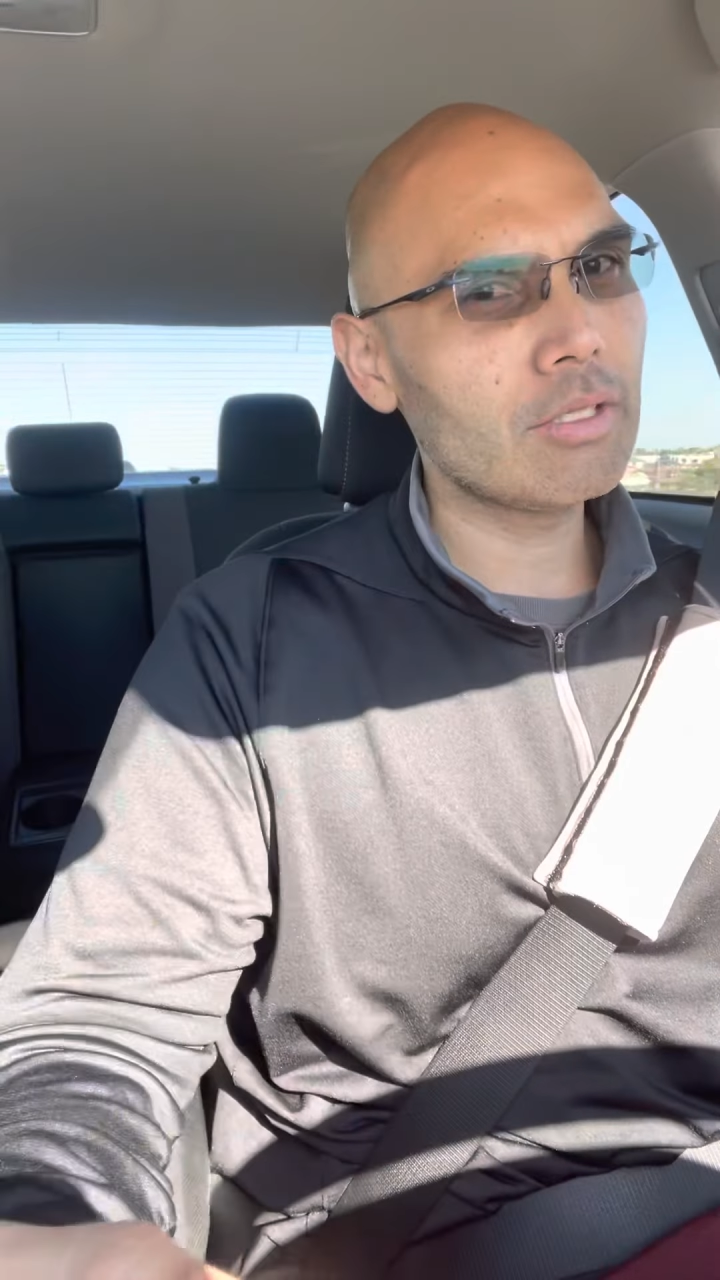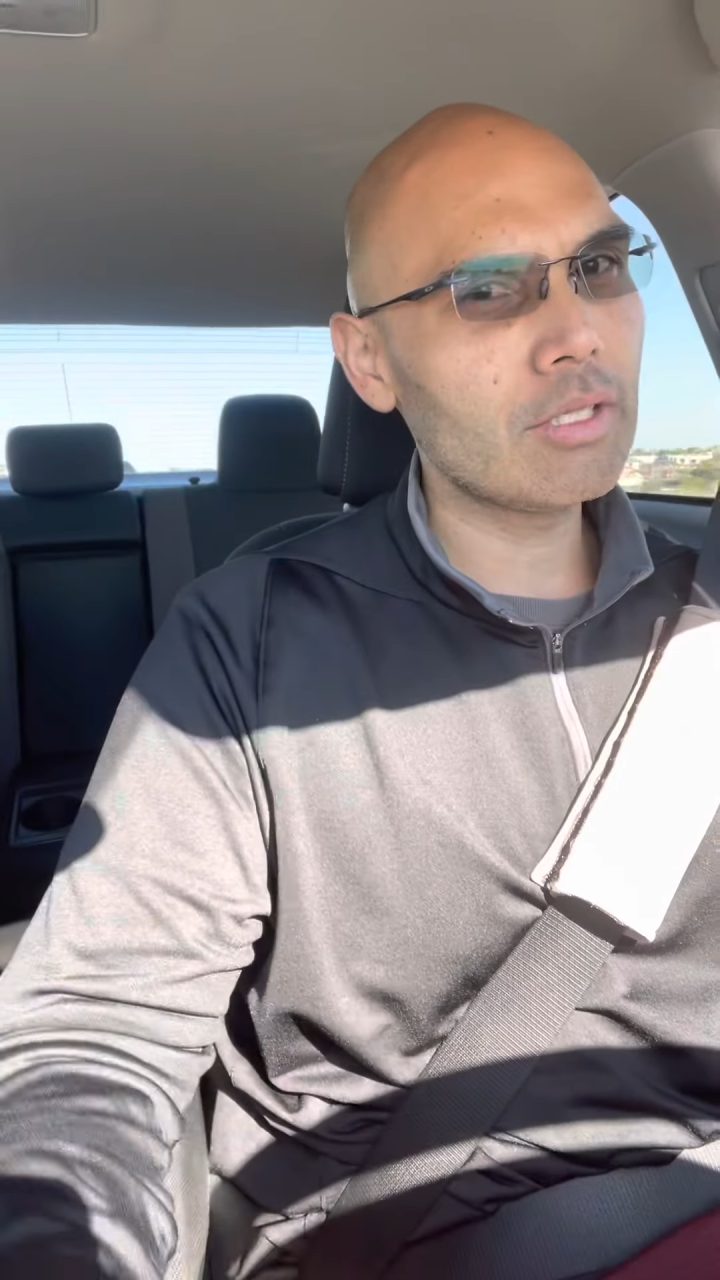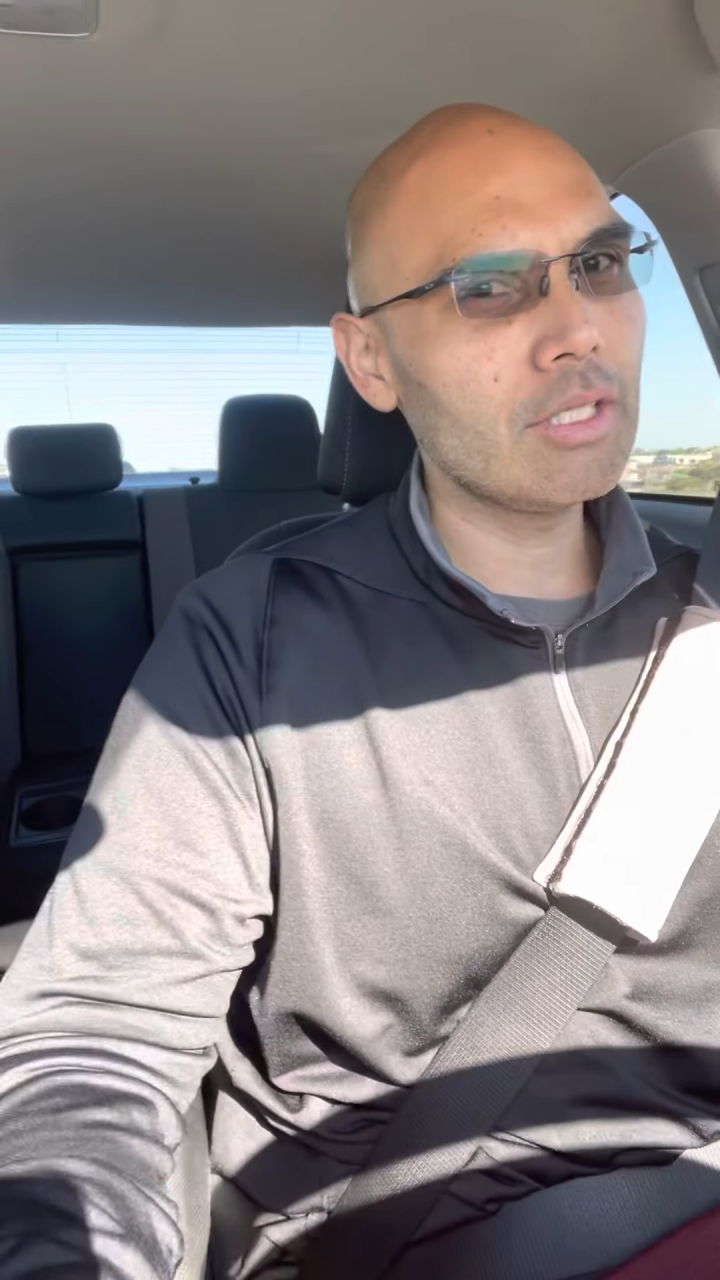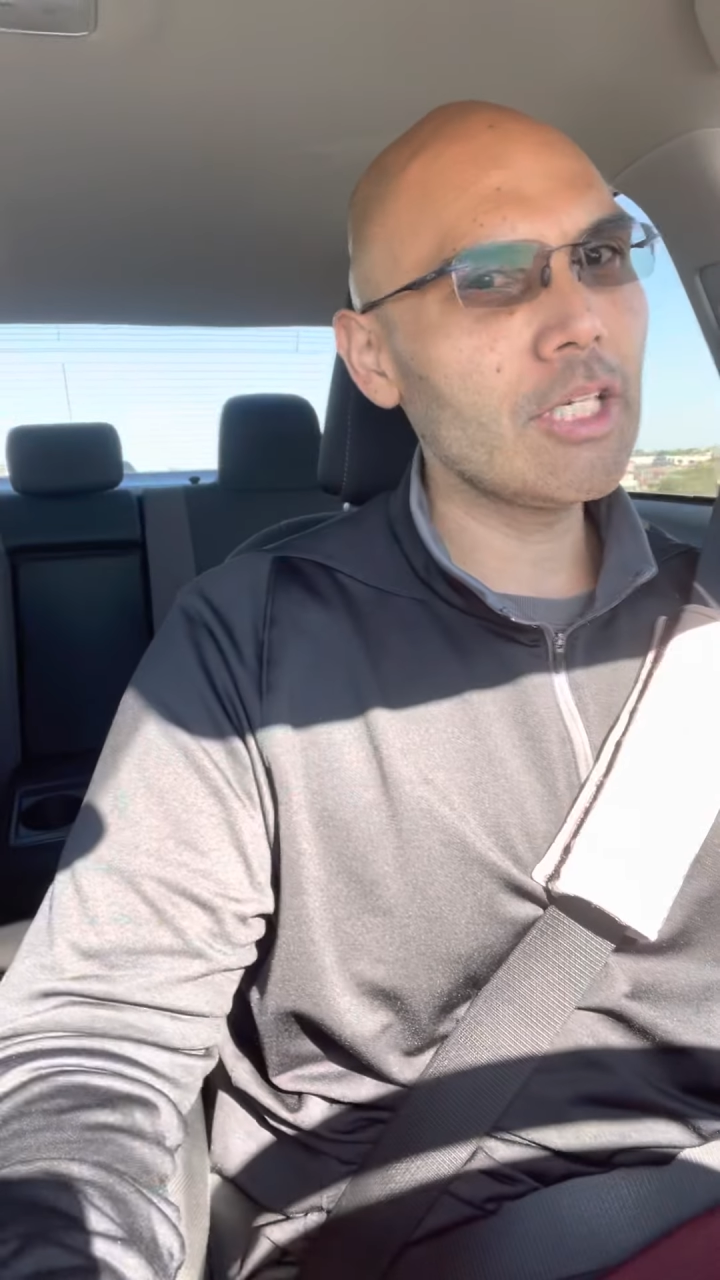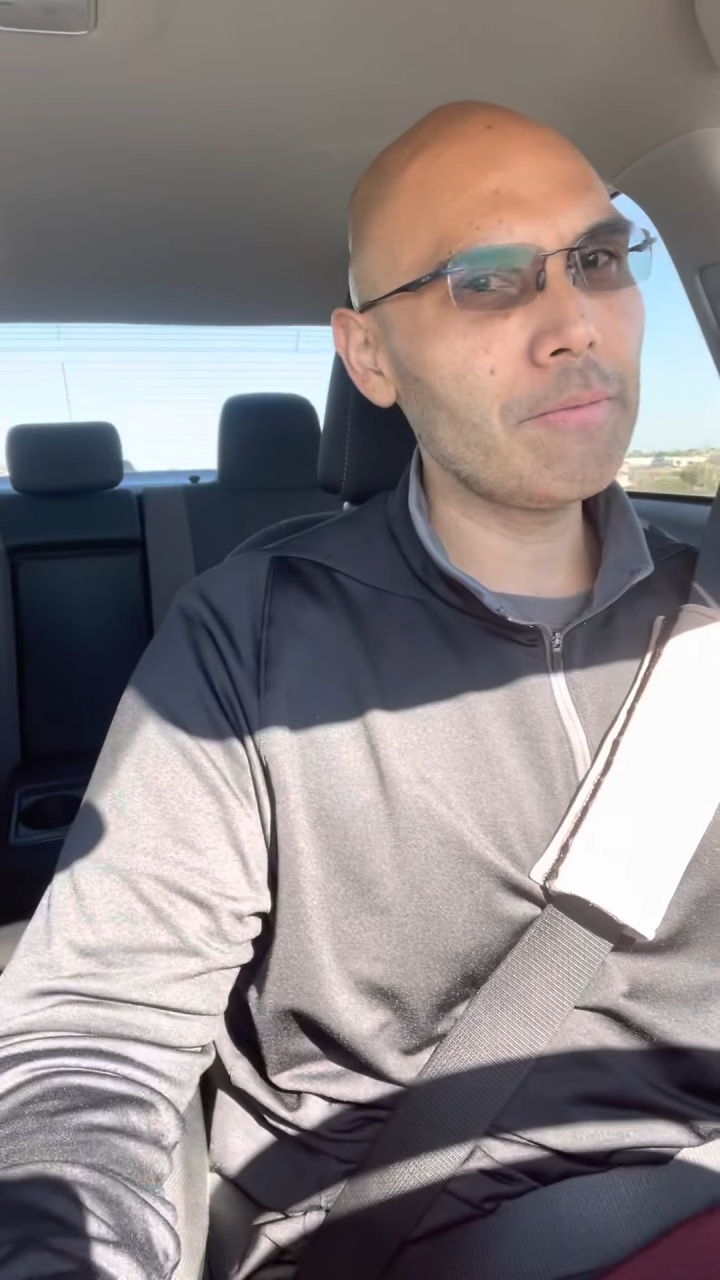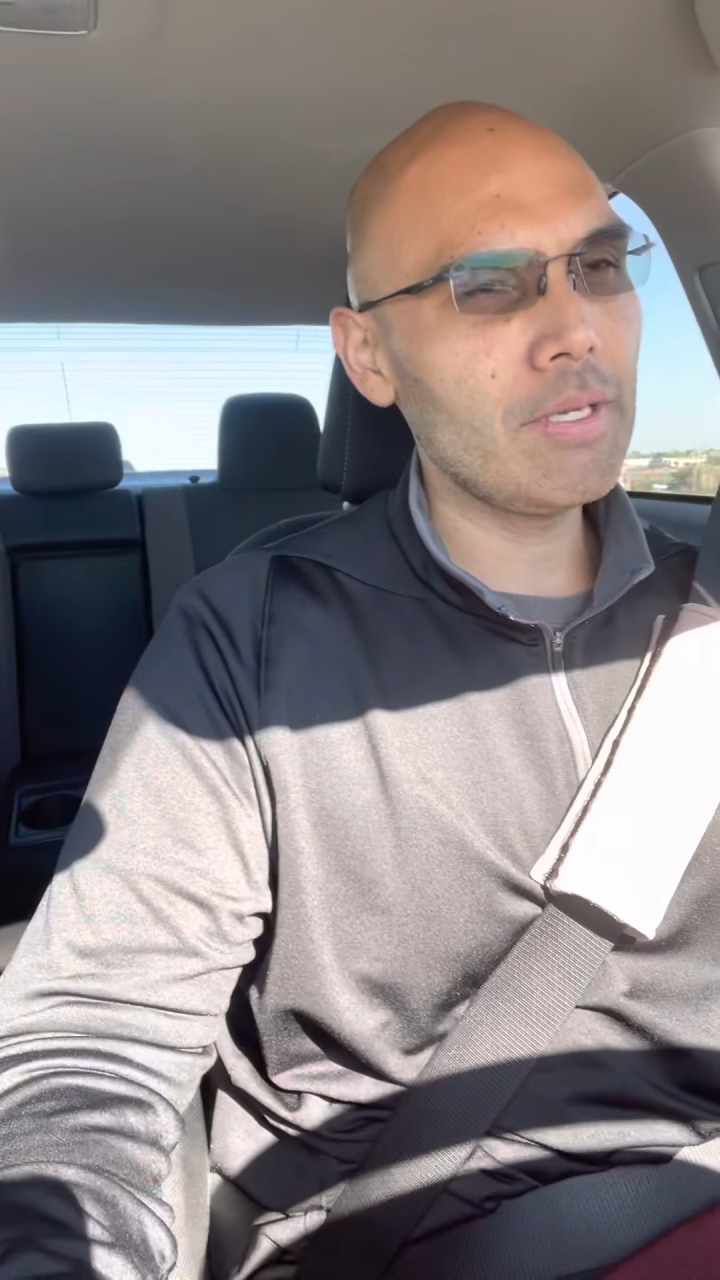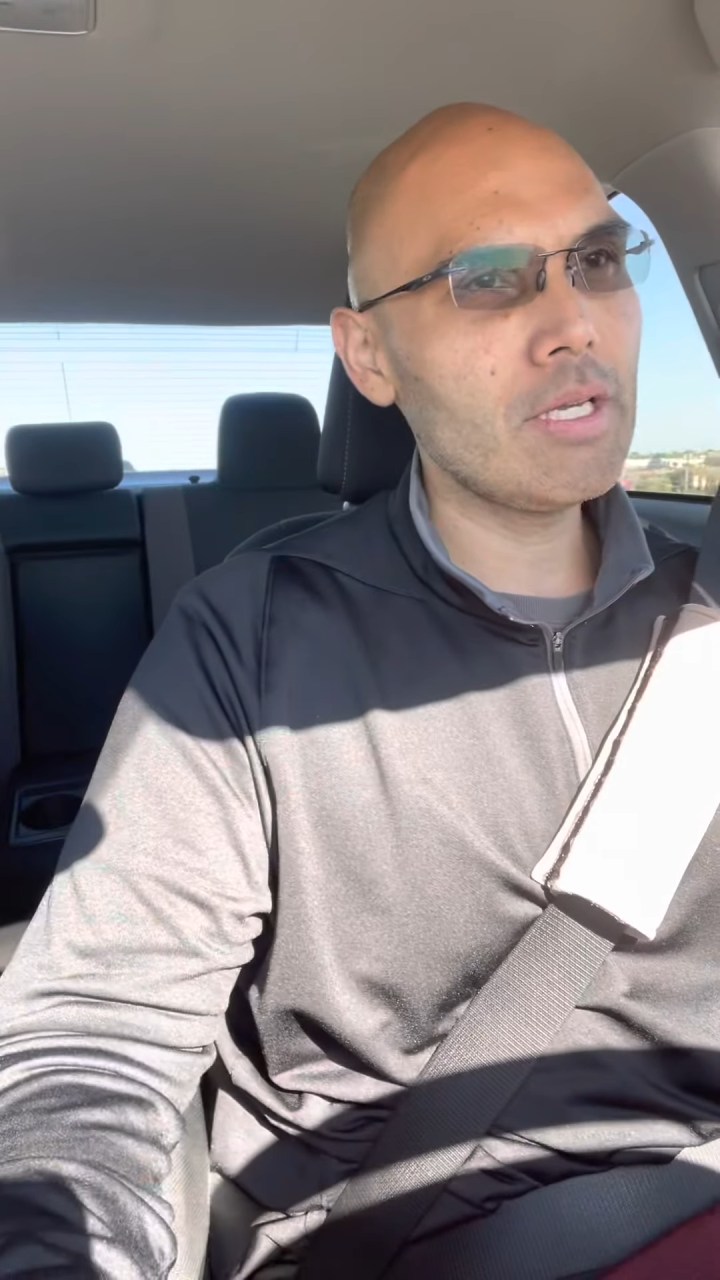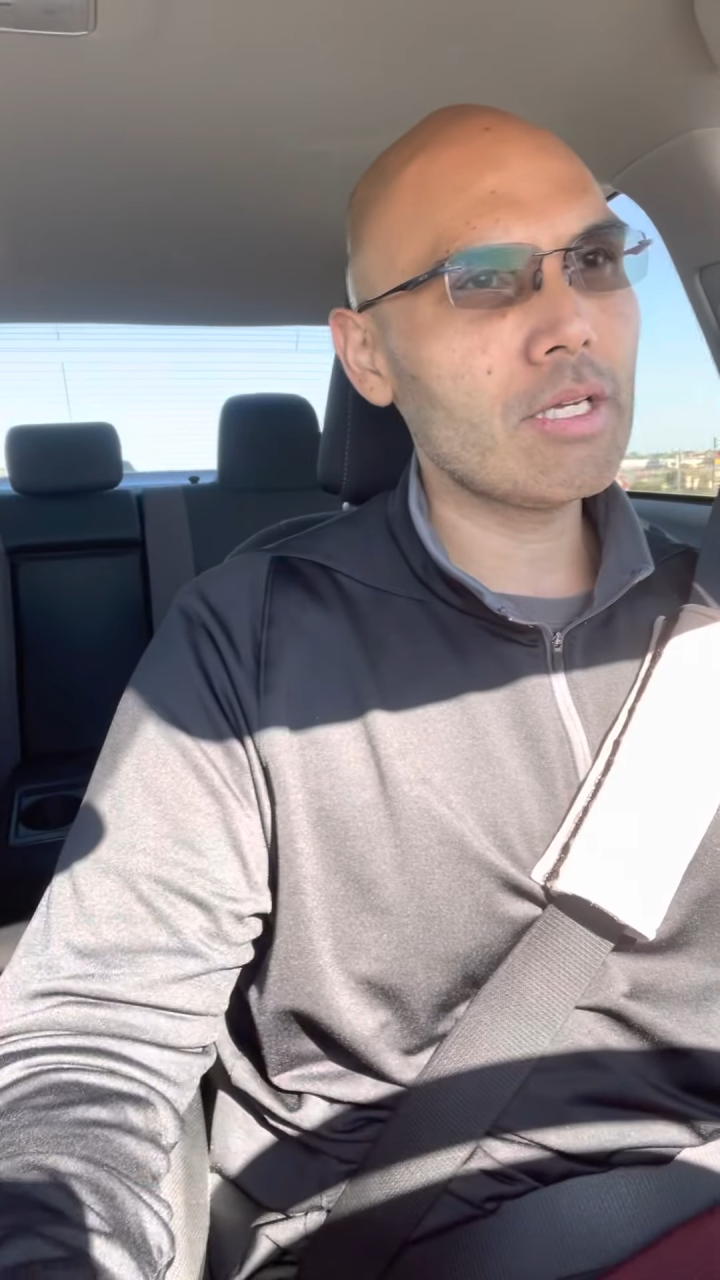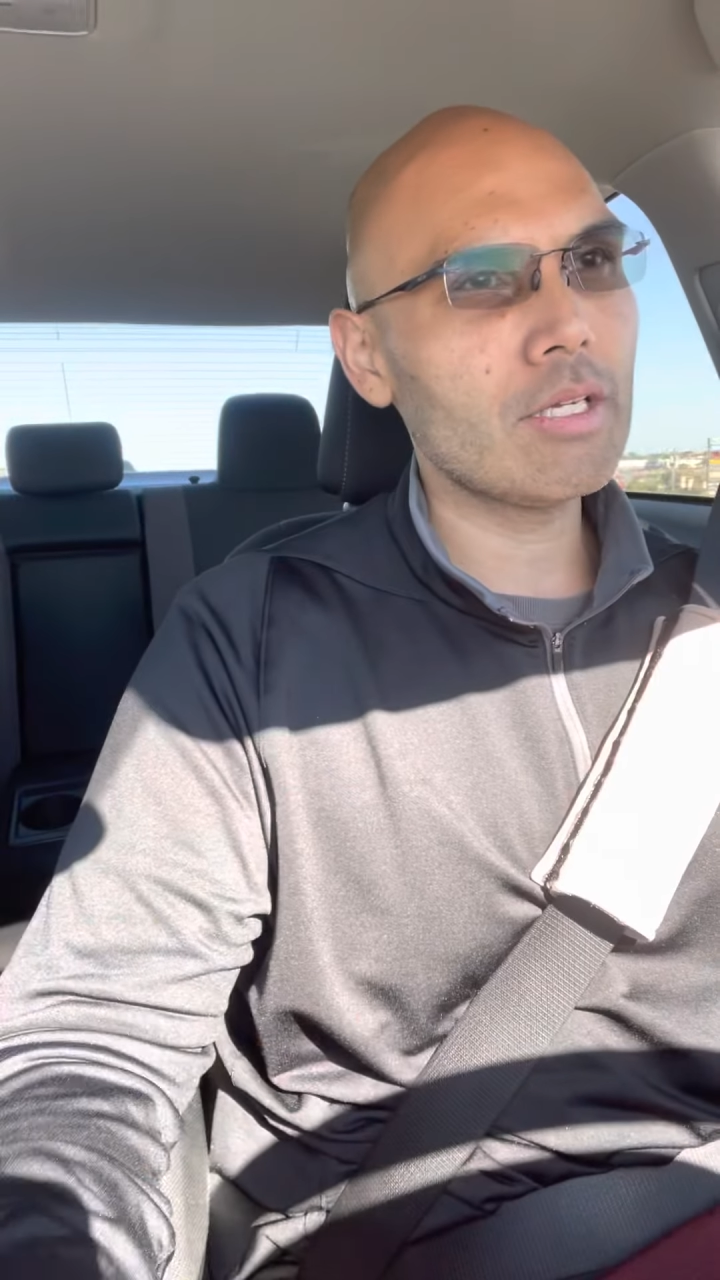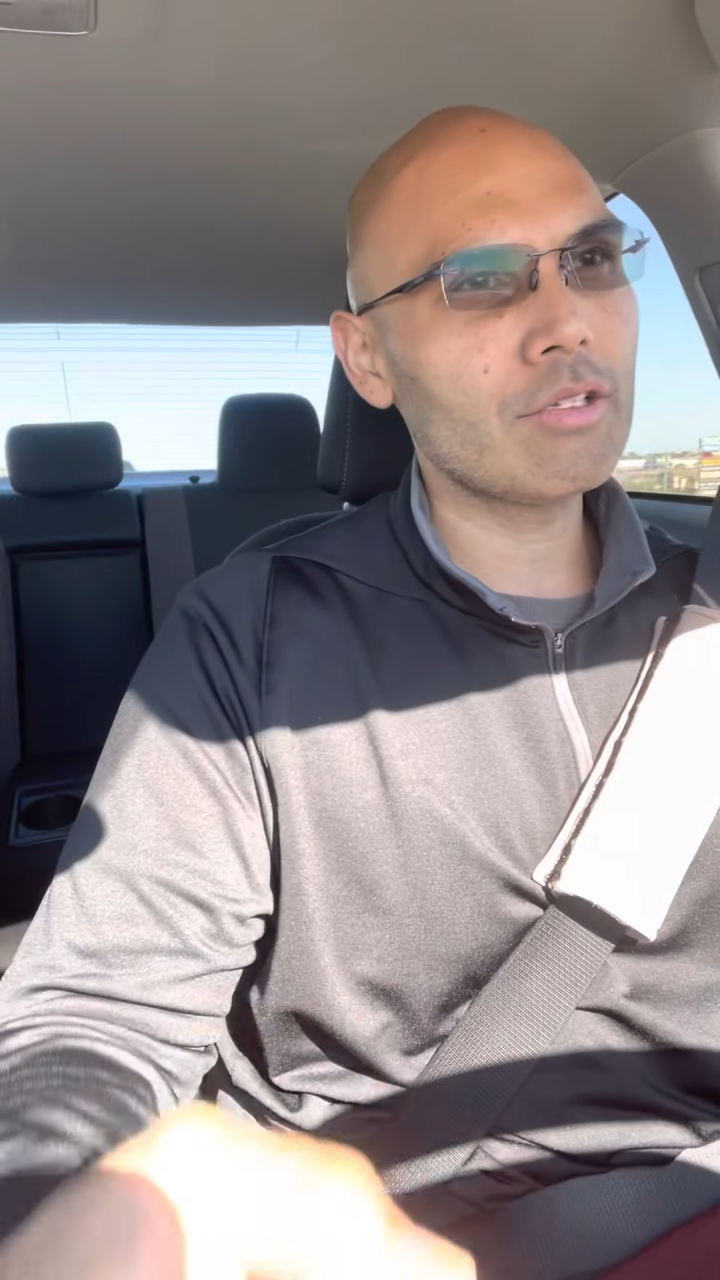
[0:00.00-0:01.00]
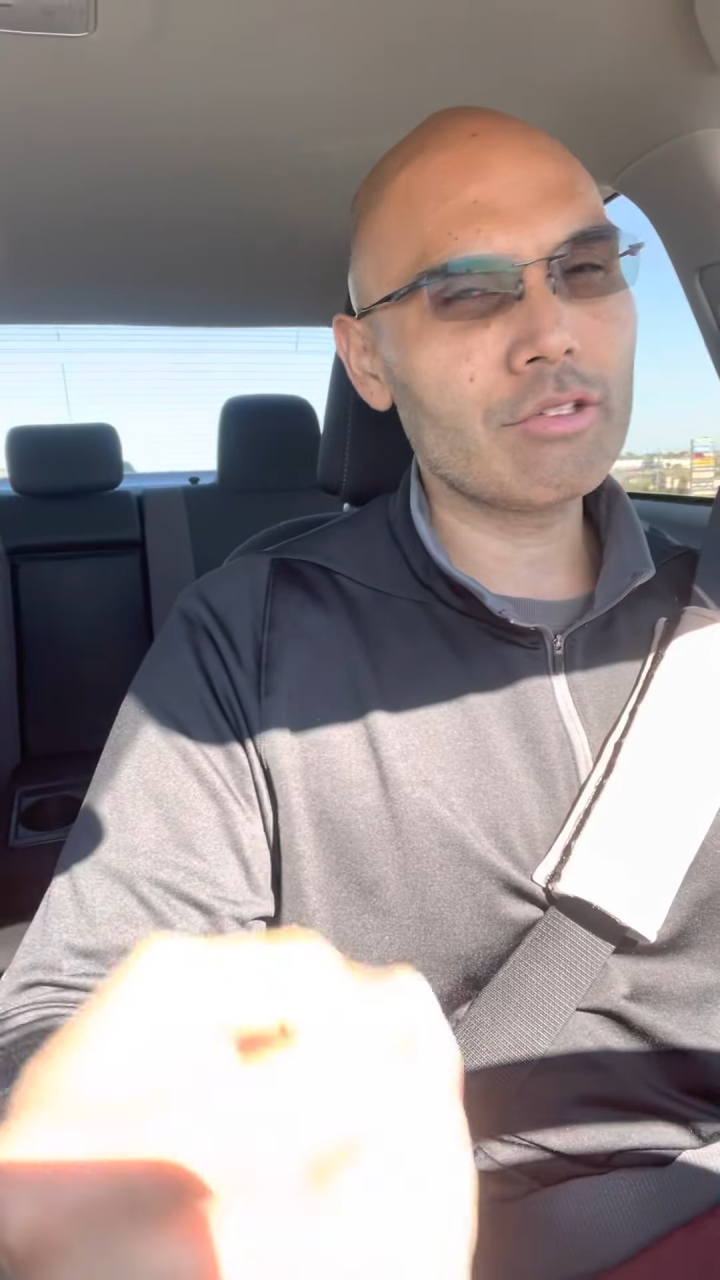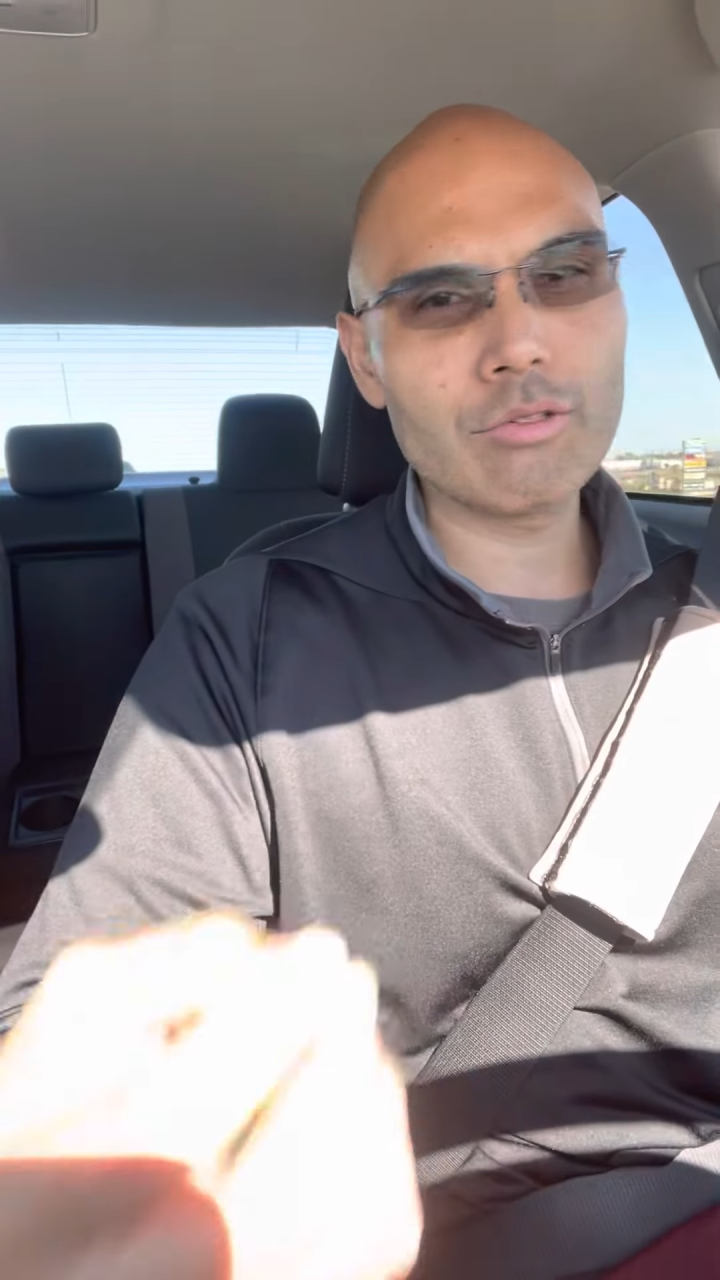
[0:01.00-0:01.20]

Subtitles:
sneak peek as